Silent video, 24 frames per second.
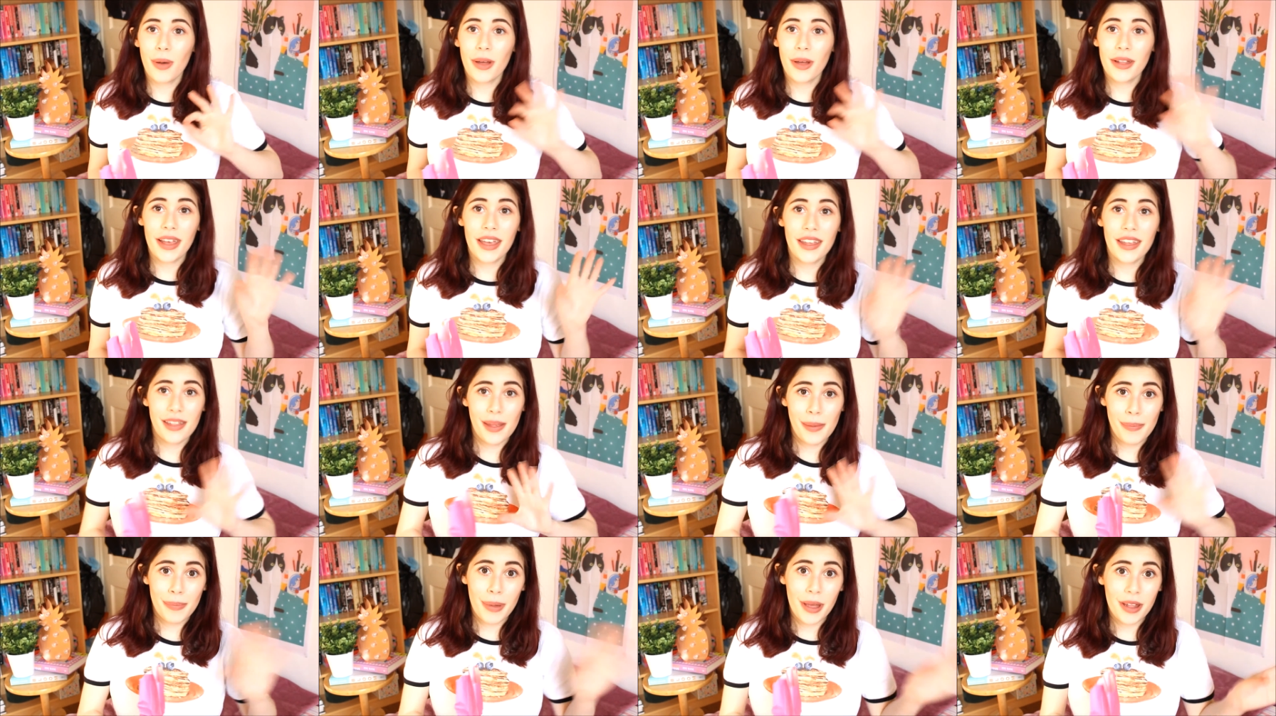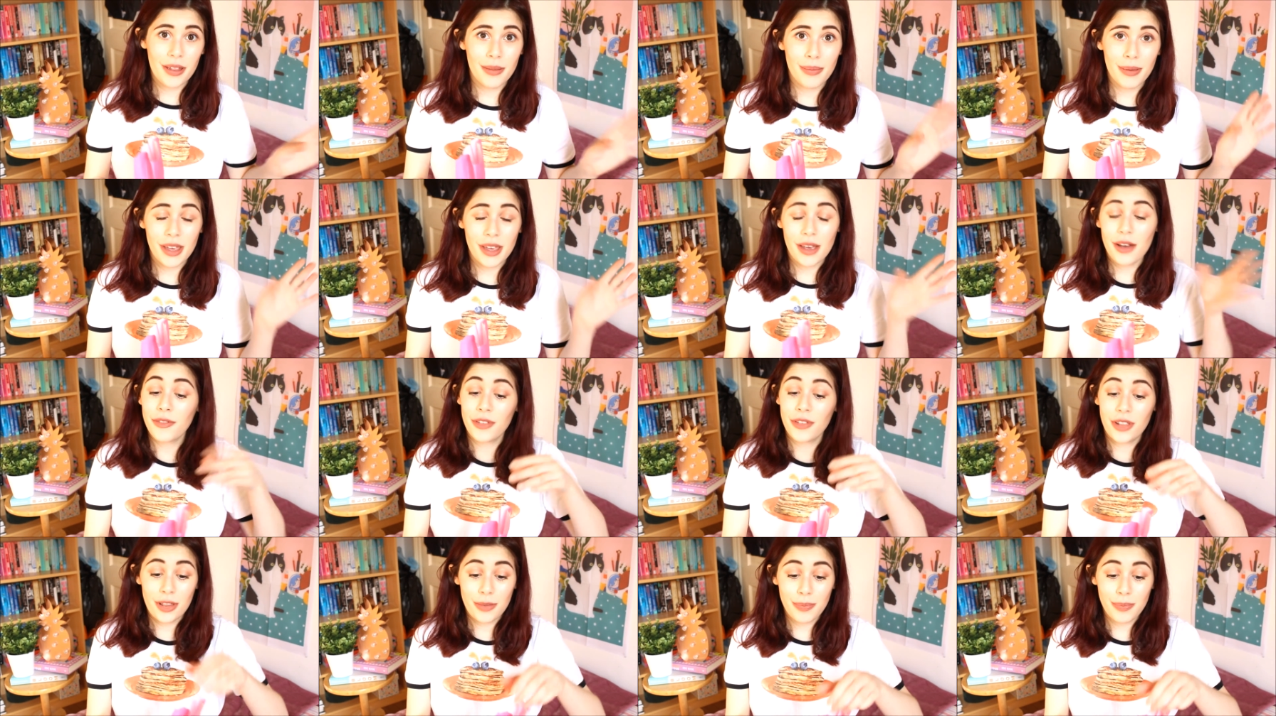one is the epitome
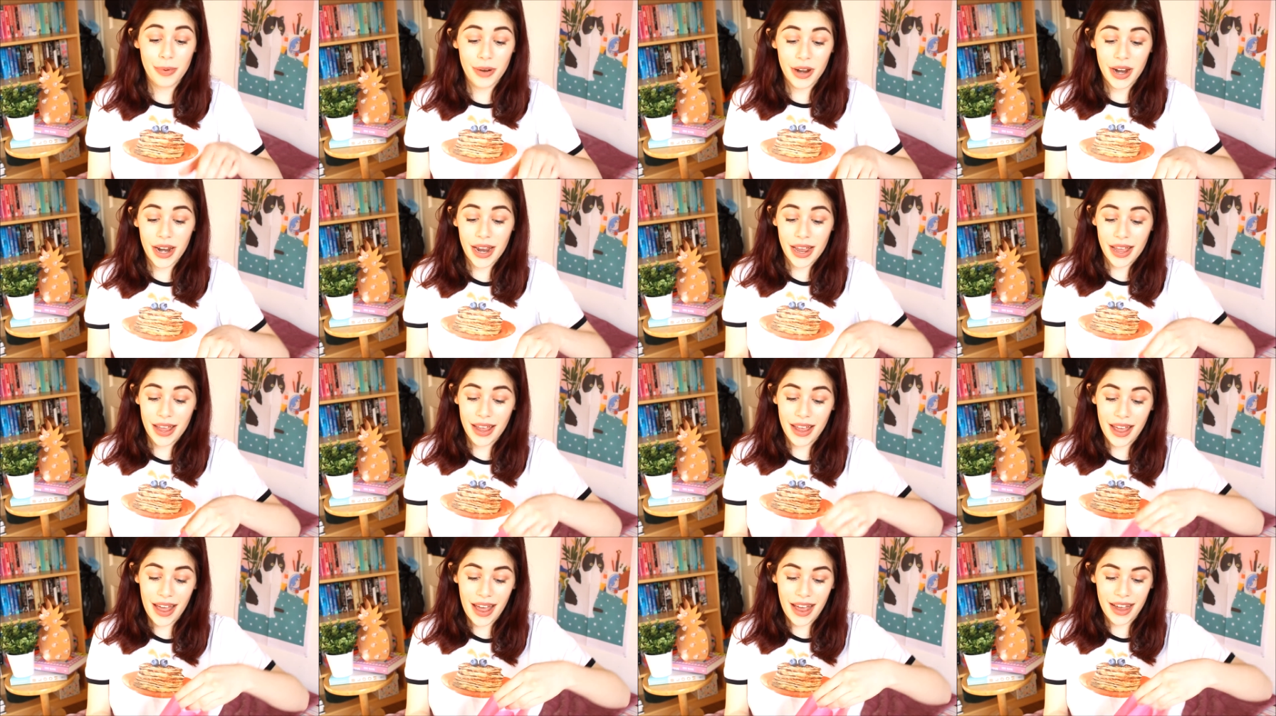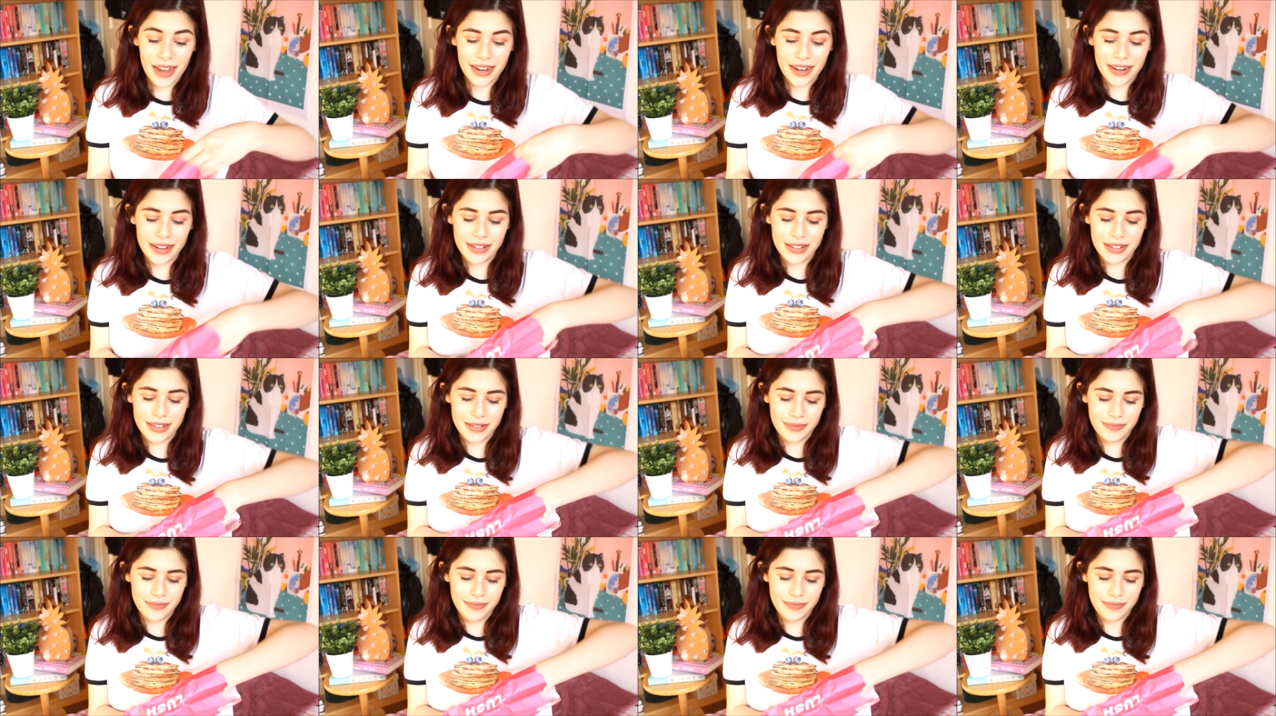of spring, and